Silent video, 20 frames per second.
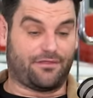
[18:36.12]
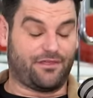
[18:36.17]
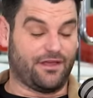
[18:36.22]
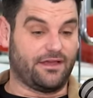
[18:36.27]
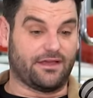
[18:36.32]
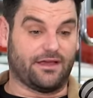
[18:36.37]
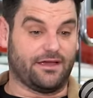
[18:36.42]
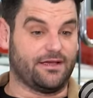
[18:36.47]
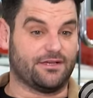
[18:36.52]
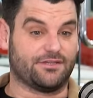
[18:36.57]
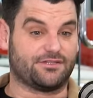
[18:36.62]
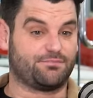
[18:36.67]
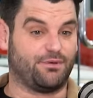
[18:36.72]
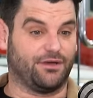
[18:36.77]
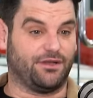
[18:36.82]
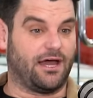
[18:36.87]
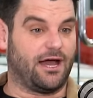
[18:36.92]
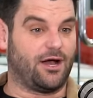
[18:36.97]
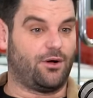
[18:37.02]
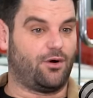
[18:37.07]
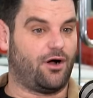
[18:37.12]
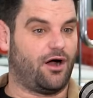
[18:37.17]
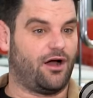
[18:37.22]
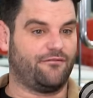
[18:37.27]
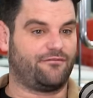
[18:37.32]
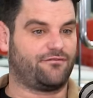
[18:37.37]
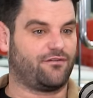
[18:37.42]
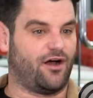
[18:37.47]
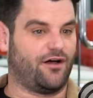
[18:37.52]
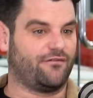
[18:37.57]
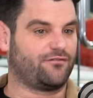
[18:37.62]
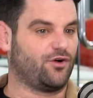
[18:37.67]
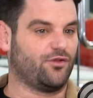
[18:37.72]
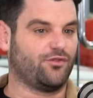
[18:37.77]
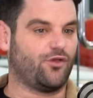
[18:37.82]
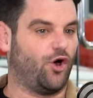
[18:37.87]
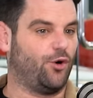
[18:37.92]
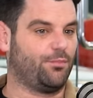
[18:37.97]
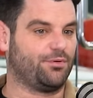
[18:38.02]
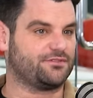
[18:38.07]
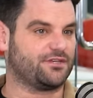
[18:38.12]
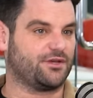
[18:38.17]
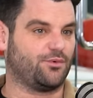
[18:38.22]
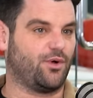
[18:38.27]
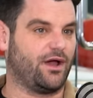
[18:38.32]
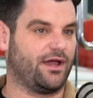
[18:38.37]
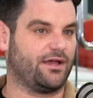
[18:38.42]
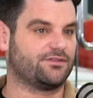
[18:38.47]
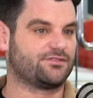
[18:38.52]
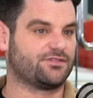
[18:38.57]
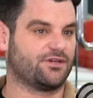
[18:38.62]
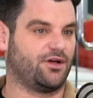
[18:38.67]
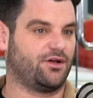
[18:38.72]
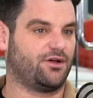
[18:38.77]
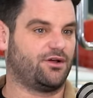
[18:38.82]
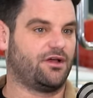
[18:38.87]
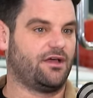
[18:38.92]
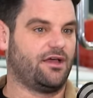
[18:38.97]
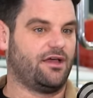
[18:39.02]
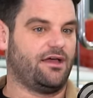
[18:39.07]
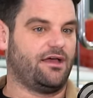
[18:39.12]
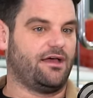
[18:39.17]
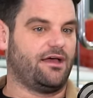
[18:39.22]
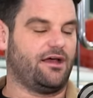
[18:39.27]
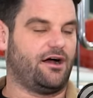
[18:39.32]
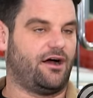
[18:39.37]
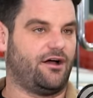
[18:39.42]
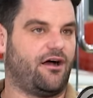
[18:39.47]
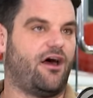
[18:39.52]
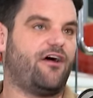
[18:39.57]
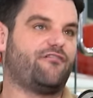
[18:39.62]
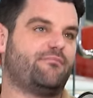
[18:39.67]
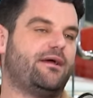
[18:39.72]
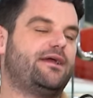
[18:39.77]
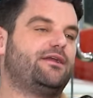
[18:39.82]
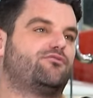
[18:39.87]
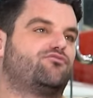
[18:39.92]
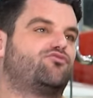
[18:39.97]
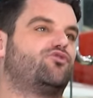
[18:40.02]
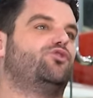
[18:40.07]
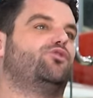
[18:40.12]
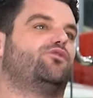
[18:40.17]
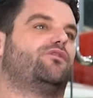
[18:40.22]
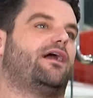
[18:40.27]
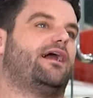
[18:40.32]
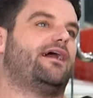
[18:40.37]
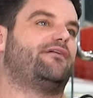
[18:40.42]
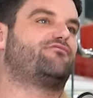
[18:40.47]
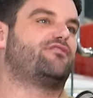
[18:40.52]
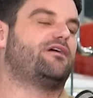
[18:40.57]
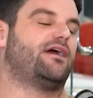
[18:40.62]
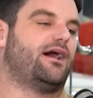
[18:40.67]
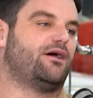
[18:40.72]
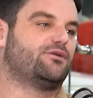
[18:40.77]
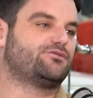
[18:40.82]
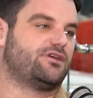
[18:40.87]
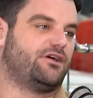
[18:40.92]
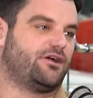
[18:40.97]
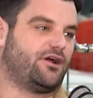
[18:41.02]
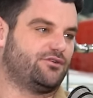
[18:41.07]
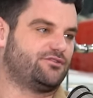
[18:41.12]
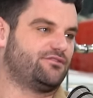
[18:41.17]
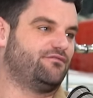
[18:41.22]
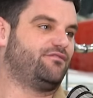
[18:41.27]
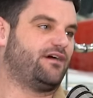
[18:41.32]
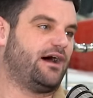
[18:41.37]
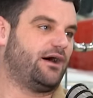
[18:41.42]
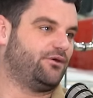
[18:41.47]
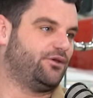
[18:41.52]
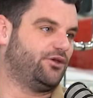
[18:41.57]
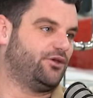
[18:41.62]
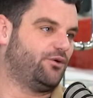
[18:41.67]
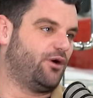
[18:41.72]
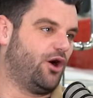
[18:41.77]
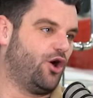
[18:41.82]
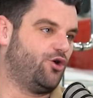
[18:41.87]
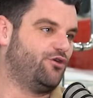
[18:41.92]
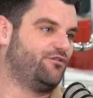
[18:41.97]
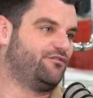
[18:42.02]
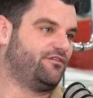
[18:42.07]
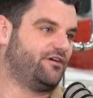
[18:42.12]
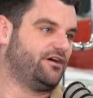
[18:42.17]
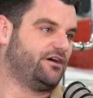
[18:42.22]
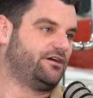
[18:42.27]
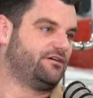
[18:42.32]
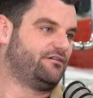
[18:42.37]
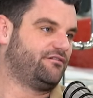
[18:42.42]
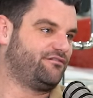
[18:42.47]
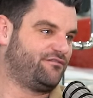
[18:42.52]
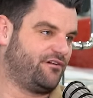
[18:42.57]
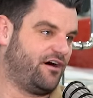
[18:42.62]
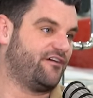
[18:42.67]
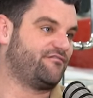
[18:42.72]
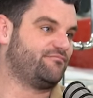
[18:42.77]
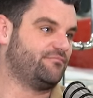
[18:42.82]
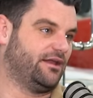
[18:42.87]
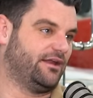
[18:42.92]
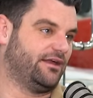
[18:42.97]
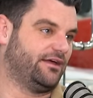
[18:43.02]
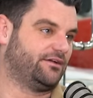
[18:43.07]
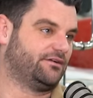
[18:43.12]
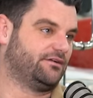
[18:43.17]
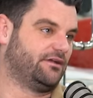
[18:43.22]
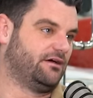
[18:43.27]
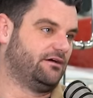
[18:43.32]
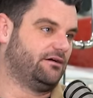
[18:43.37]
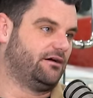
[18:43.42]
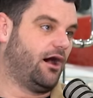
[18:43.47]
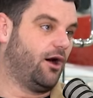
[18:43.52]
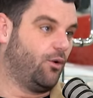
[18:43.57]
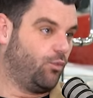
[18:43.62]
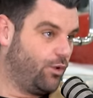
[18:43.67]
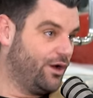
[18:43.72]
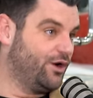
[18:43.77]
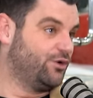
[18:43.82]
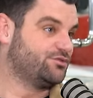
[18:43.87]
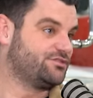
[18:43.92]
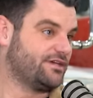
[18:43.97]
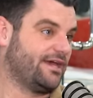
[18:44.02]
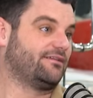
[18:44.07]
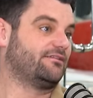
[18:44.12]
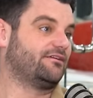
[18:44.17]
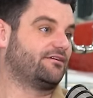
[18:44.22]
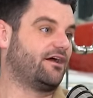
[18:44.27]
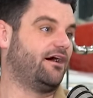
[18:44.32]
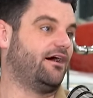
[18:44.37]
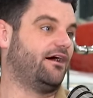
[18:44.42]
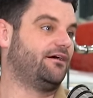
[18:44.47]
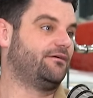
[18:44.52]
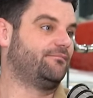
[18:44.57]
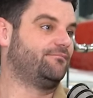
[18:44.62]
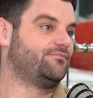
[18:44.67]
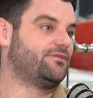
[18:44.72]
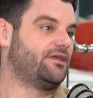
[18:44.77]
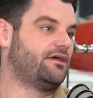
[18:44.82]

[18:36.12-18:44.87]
I think it is, but now I've gone the opposite way, so... I've made a rule that every house I go to value over 5 million, I will take the car.